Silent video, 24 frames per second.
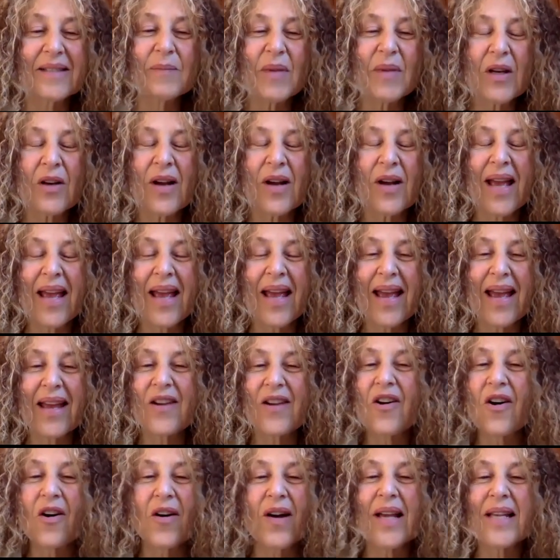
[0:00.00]
Uh,
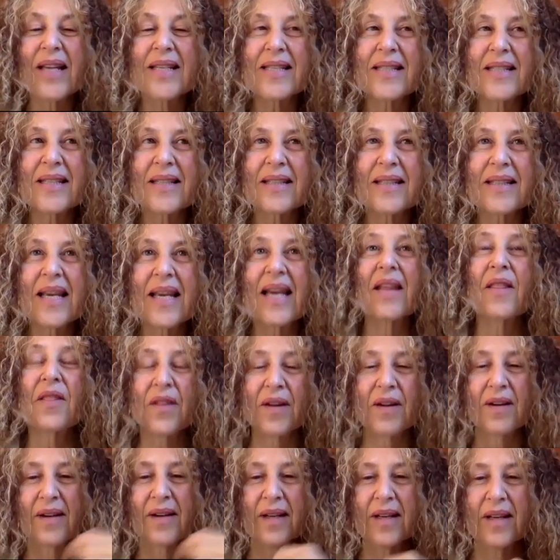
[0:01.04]
no, it's
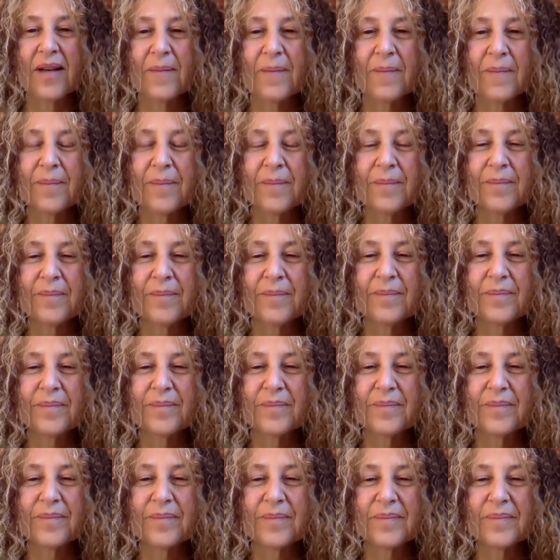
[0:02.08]
10:30
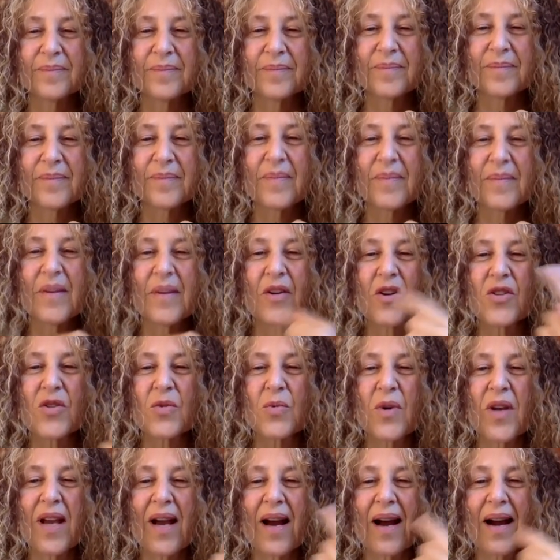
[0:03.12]

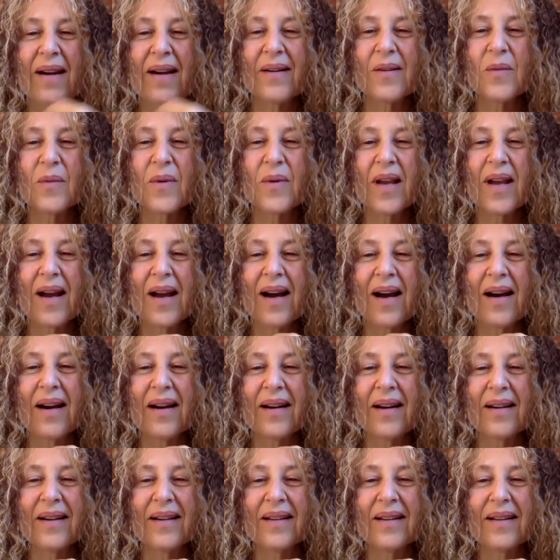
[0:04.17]
because we are we
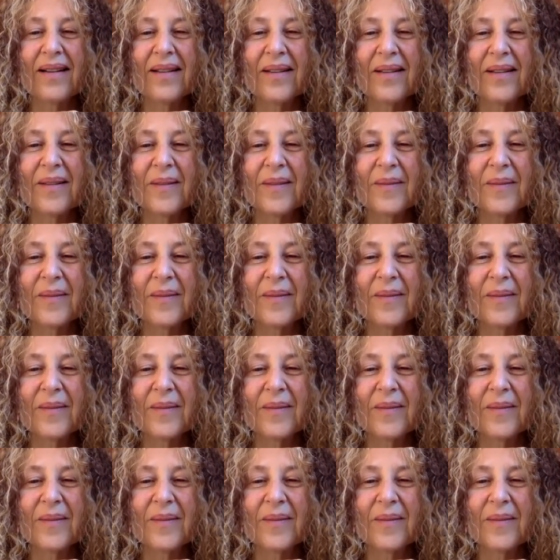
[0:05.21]
are